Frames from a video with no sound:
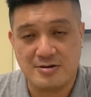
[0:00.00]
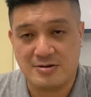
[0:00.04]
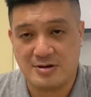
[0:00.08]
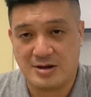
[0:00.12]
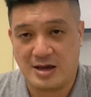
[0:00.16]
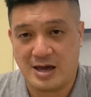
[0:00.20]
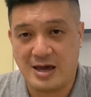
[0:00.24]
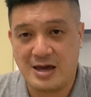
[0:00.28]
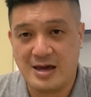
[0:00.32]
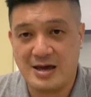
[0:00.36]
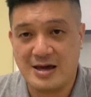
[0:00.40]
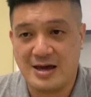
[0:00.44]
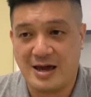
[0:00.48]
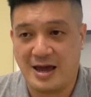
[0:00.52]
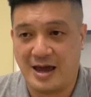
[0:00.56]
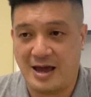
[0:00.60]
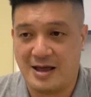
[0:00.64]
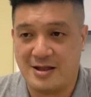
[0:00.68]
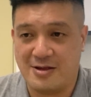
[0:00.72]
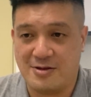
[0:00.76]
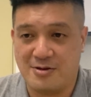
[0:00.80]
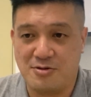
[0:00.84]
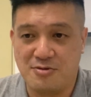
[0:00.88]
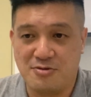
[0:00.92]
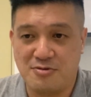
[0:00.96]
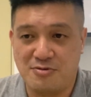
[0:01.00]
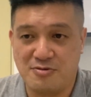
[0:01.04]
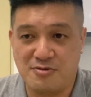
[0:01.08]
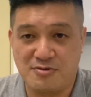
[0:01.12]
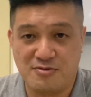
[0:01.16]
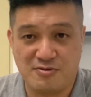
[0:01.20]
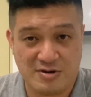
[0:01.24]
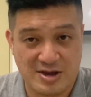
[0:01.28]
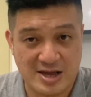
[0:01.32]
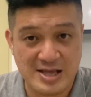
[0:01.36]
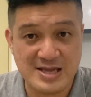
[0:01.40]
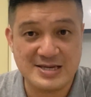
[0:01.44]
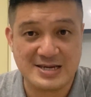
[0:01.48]
okay and you
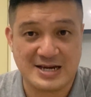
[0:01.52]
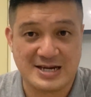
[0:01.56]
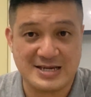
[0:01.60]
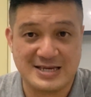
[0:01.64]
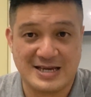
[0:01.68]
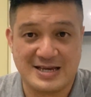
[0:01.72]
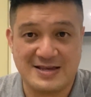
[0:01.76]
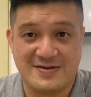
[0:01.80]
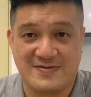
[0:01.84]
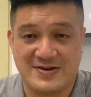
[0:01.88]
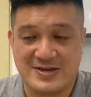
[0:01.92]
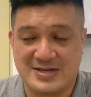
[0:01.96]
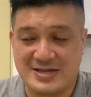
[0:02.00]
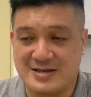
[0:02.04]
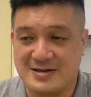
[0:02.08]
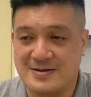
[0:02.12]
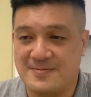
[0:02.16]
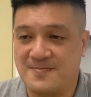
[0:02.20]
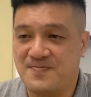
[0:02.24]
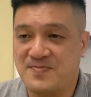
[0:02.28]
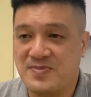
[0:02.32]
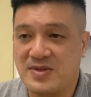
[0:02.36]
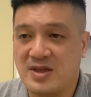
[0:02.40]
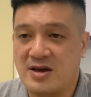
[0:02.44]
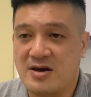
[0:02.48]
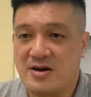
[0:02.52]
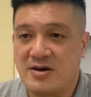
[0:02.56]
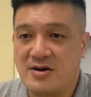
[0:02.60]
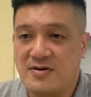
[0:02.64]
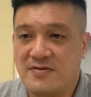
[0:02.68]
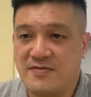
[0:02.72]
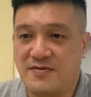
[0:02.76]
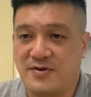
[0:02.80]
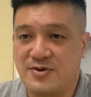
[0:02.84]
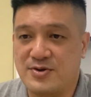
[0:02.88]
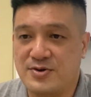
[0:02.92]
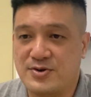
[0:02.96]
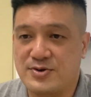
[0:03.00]
gain success faster
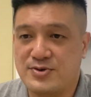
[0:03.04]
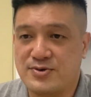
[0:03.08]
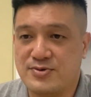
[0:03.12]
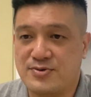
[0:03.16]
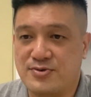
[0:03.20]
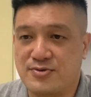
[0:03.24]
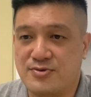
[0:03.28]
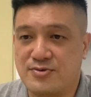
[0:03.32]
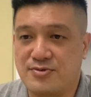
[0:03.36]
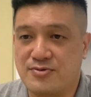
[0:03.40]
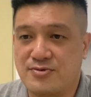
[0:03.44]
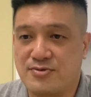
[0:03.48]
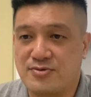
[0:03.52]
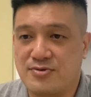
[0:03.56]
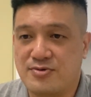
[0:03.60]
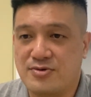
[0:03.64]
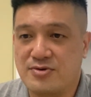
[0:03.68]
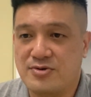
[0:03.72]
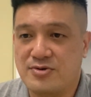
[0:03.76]
for those who